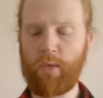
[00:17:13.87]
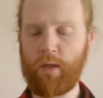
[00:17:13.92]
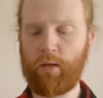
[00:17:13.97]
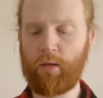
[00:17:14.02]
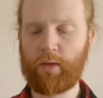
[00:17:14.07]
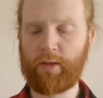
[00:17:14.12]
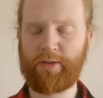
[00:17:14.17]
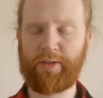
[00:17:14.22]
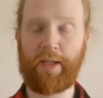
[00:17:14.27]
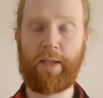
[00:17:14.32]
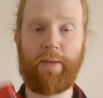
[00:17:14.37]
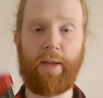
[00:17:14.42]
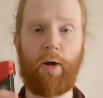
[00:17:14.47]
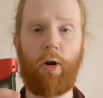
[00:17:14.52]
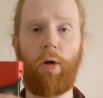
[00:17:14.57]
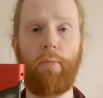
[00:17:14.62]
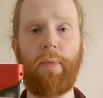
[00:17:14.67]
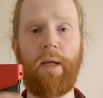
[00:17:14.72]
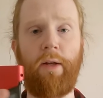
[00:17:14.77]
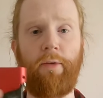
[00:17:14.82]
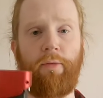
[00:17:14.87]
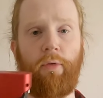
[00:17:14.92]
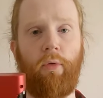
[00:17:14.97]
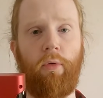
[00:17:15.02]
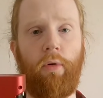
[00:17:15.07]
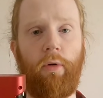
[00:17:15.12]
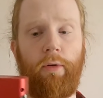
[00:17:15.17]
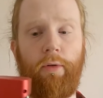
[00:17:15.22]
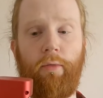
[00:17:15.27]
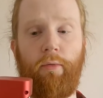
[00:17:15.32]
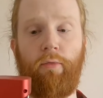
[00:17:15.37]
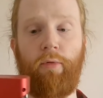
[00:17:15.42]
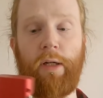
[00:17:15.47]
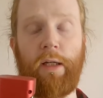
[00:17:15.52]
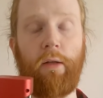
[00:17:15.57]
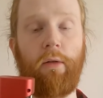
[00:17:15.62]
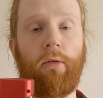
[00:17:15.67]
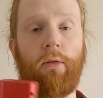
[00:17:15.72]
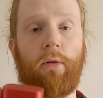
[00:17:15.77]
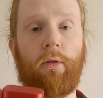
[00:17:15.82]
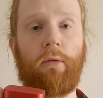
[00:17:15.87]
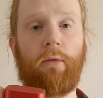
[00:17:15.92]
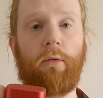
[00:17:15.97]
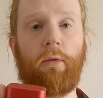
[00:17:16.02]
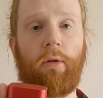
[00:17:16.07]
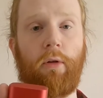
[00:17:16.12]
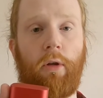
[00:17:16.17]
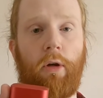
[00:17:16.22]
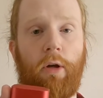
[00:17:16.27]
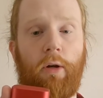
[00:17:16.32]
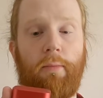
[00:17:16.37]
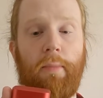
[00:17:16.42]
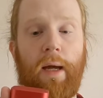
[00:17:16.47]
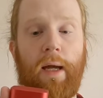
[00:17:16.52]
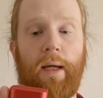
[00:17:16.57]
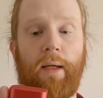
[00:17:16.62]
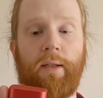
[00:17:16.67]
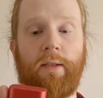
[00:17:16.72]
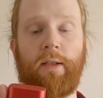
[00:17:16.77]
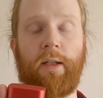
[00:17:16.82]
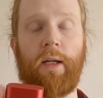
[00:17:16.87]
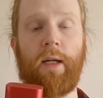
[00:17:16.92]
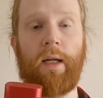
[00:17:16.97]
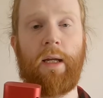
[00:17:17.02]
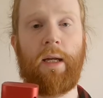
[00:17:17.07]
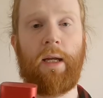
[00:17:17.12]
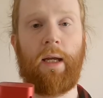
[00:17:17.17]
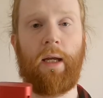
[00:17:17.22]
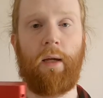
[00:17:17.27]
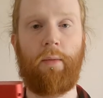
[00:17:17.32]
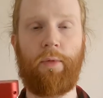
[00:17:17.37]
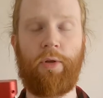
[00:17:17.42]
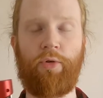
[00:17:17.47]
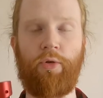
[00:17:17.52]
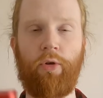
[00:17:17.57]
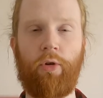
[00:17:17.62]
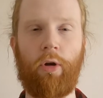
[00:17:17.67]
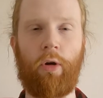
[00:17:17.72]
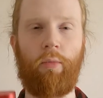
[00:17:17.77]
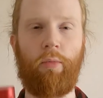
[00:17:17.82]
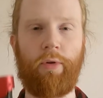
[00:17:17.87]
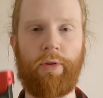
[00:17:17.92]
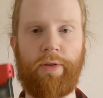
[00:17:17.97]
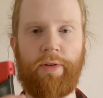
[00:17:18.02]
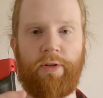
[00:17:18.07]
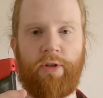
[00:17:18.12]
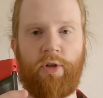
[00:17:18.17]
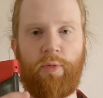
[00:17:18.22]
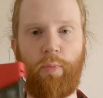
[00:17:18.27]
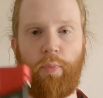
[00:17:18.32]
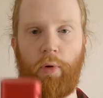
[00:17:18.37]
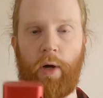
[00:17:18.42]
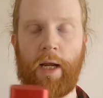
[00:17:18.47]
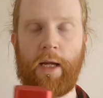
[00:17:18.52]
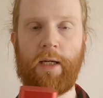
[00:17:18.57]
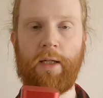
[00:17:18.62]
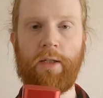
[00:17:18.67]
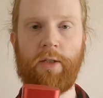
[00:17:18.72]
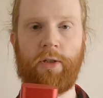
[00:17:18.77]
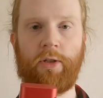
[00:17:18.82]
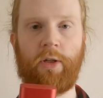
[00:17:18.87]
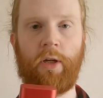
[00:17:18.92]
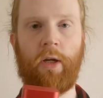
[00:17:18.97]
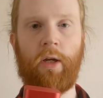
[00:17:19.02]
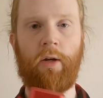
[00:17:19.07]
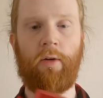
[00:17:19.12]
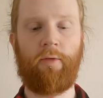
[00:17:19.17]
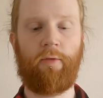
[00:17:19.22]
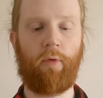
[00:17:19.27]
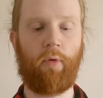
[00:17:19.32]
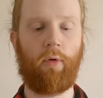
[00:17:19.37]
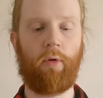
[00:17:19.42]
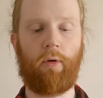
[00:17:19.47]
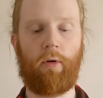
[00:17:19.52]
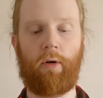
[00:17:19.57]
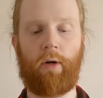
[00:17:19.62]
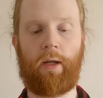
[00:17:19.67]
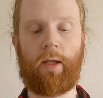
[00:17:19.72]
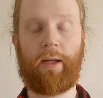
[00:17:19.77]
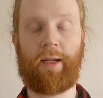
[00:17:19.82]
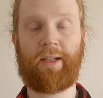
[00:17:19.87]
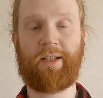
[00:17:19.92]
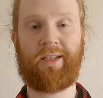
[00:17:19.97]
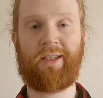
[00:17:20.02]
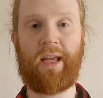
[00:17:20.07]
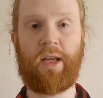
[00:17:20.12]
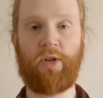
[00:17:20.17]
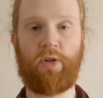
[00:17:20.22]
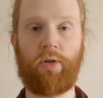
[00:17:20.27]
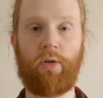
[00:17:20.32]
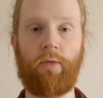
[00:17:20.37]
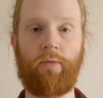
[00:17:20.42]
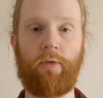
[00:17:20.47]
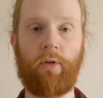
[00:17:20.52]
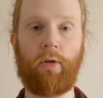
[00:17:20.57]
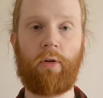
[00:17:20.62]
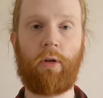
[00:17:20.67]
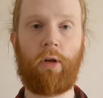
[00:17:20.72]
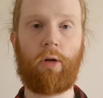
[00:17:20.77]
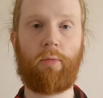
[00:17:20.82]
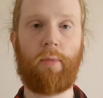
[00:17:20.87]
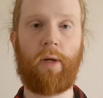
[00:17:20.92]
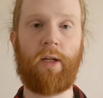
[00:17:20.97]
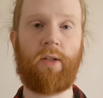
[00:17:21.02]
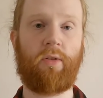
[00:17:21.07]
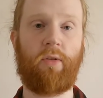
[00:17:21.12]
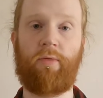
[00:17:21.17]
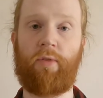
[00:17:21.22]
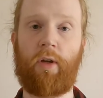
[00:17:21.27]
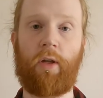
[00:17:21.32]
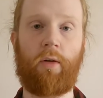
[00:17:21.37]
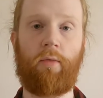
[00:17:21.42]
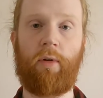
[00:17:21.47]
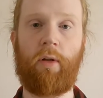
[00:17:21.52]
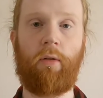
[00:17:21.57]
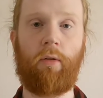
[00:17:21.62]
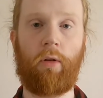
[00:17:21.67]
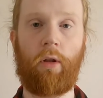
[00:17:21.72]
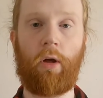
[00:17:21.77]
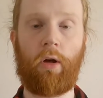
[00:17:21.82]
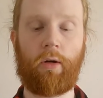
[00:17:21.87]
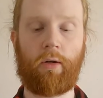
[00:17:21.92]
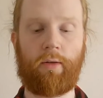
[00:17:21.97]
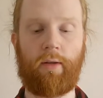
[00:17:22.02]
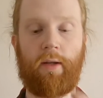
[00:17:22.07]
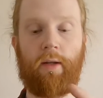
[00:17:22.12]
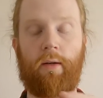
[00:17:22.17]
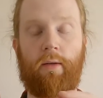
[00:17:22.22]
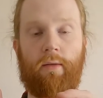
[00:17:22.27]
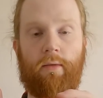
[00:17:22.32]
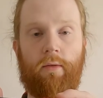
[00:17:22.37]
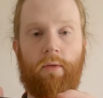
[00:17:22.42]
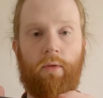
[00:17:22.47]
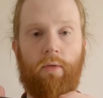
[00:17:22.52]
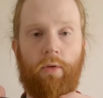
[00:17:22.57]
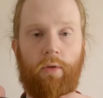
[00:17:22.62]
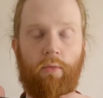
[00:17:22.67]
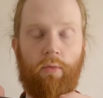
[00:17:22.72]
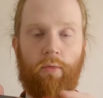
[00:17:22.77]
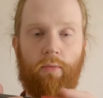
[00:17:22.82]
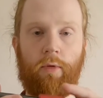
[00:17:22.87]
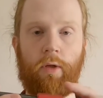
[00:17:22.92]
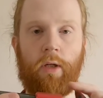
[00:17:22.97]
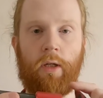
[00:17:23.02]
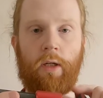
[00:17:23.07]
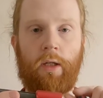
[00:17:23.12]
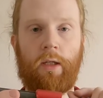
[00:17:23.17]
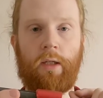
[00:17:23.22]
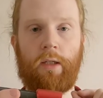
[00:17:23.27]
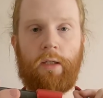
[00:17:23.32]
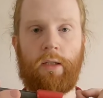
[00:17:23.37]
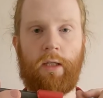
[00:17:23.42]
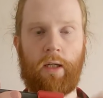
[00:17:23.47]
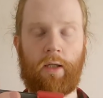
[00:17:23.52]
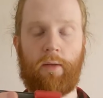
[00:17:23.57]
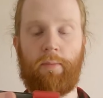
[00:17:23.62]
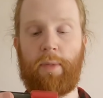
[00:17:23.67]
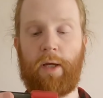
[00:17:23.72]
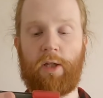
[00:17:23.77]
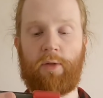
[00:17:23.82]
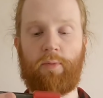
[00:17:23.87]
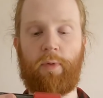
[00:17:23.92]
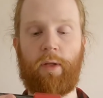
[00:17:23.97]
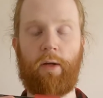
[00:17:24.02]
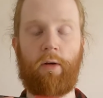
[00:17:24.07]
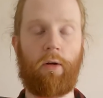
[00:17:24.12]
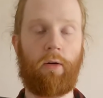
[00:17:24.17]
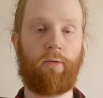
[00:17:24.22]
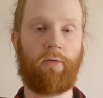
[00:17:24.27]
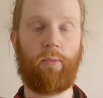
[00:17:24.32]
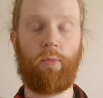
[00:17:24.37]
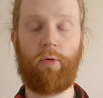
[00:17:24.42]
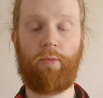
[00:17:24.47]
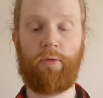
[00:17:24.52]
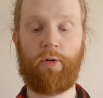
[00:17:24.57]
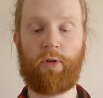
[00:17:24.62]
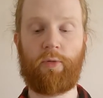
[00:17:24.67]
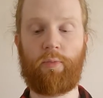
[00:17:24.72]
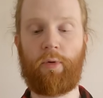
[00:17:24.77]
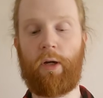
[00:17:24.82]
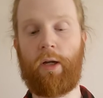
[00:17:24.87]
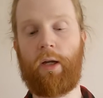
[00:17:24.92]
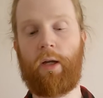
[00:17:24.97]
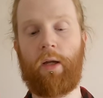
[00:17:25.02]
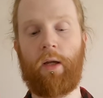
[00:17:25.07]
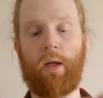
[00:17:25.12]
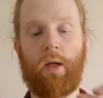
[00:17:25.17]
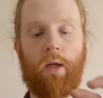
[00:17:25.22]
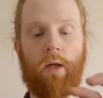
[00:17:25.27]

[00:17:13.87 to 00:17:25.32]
because they are made for the real Glock mags, and they do come with springs for an extension of your Glock mag. So if you had a real Glock, then you would take the base plate off, remove the spring,